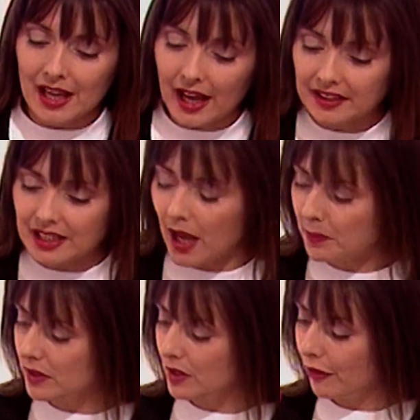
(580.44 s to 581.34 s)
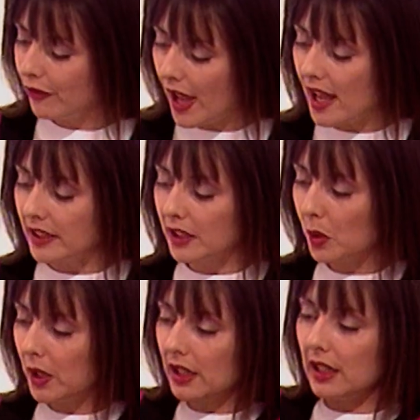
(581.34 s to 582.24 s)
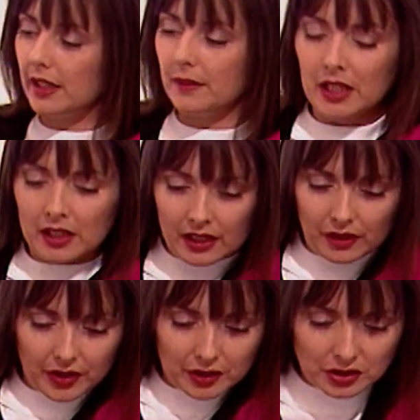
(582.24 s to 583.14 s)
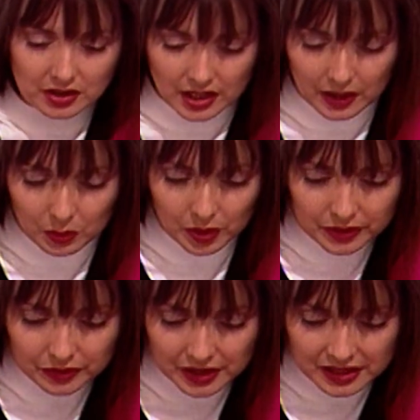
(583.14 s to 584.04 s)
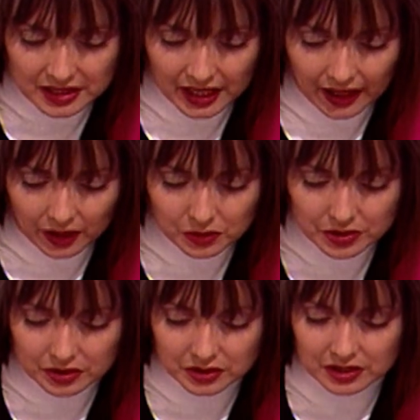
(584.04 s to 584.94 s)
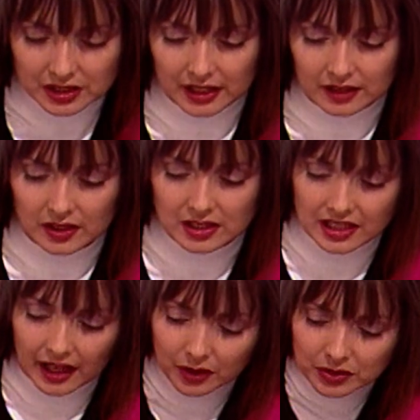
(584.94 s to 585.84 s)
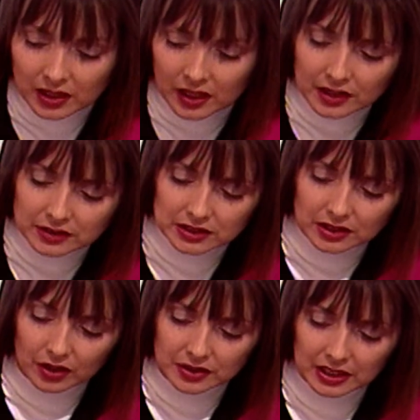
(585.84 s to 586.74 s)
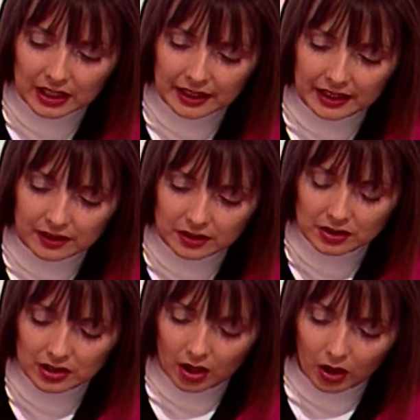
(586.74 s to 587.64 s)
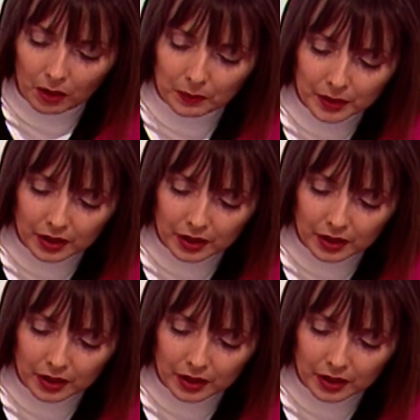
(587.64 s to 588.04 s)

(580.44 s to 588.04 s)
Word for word: And it happens fairly quickly. If I just take one of these out, just take this out, and start to clean the top.